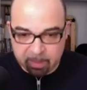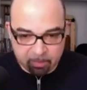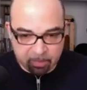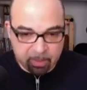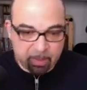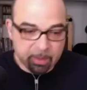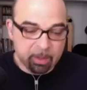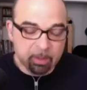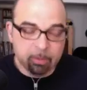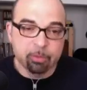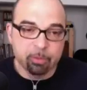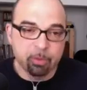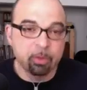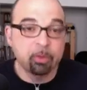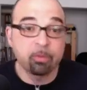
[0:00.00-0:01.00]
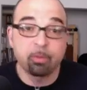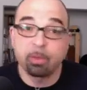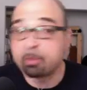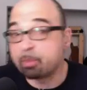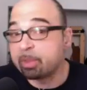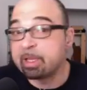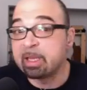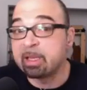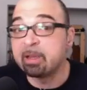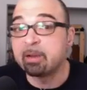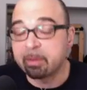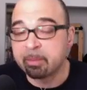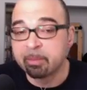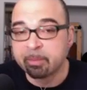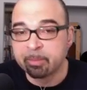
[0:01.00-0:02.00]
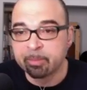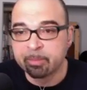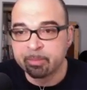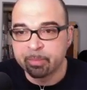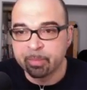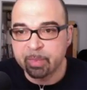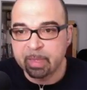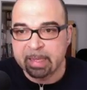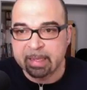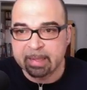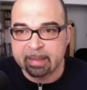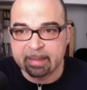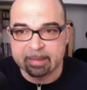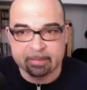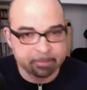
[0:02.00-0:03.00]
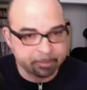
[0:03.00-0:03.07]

we are in control of what we hear, and